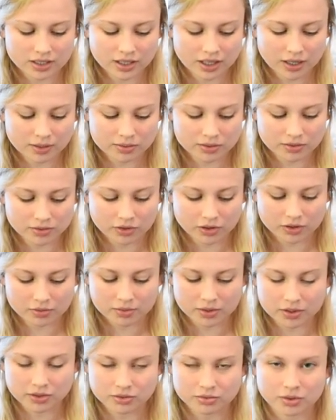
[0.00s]
types of
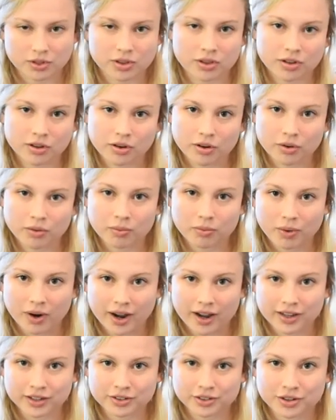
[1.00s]
ornaments with your
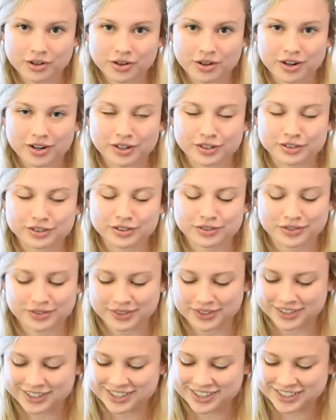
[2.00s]
wine corks
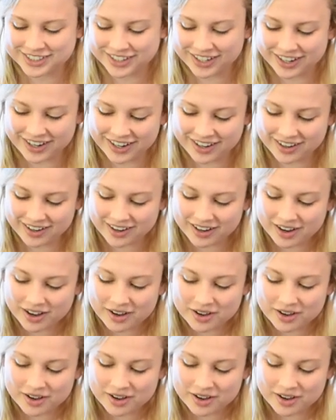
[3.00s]
for sure.